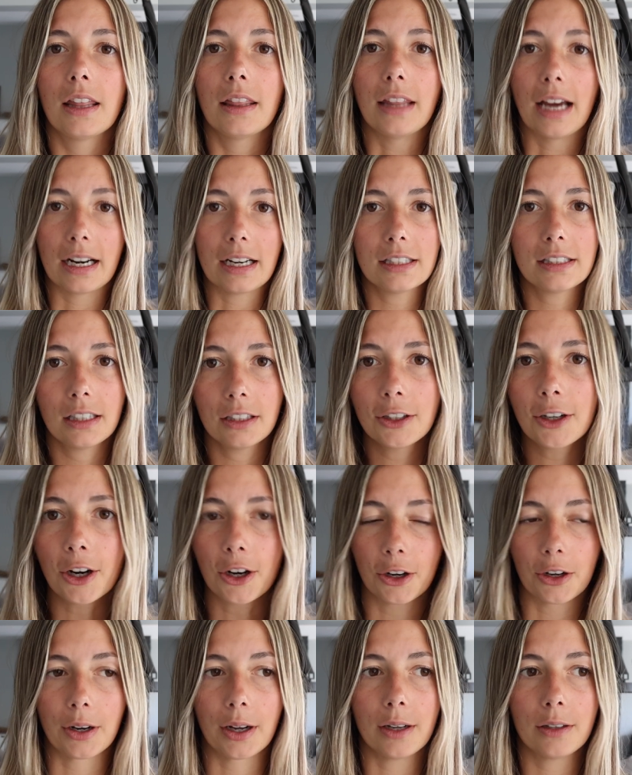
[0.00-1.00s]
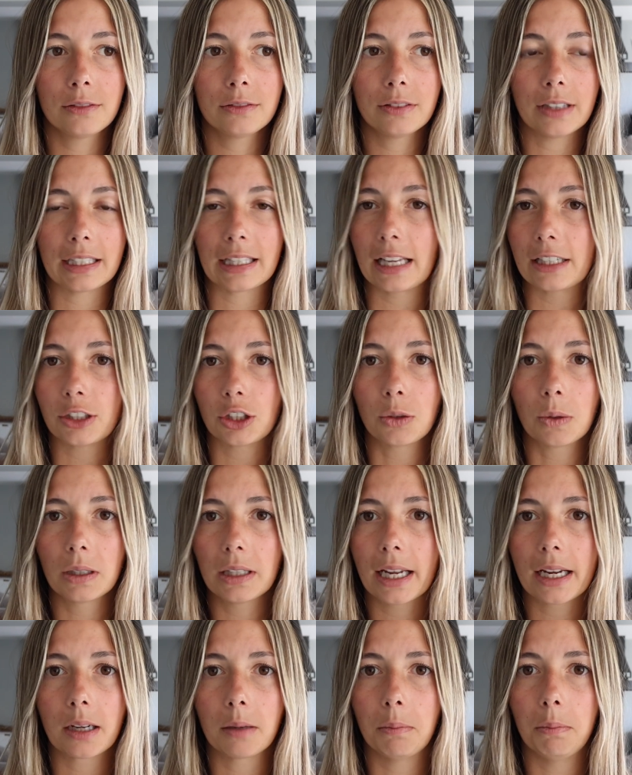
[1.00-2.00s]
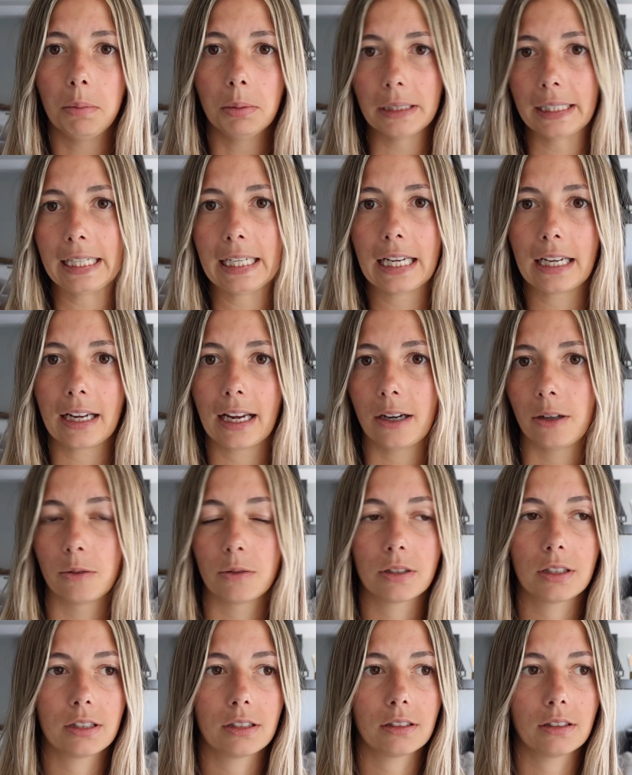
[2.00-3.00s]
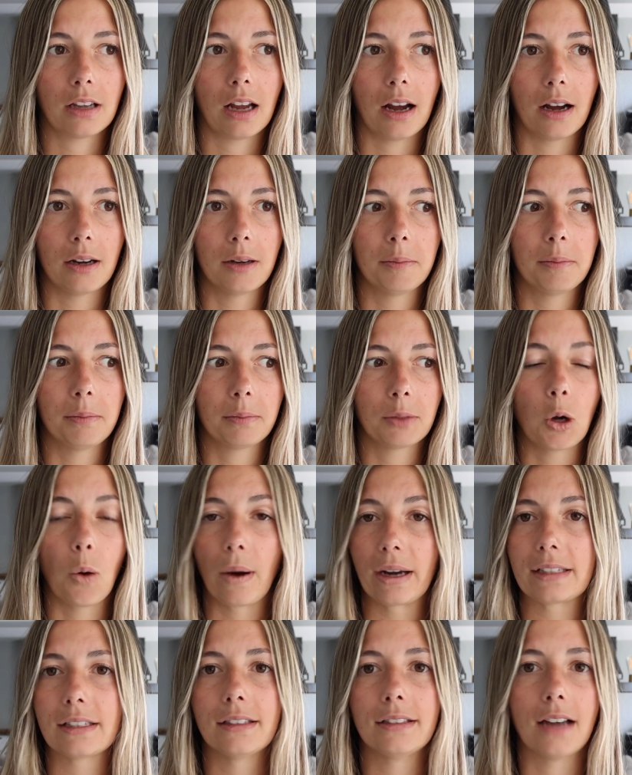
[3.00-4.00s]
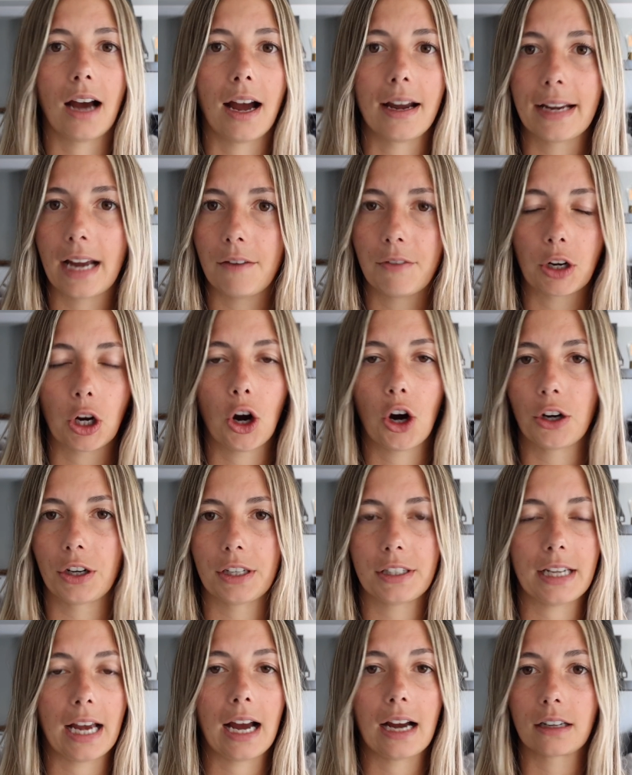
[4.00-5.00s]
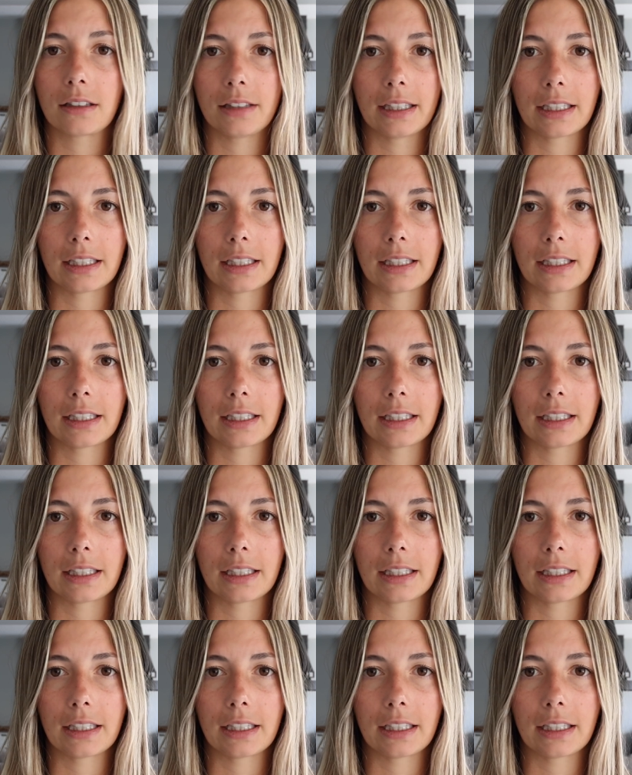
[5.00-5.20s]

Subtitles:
That is unheard of unless you are like bleeding out, going to die, having a heart attack.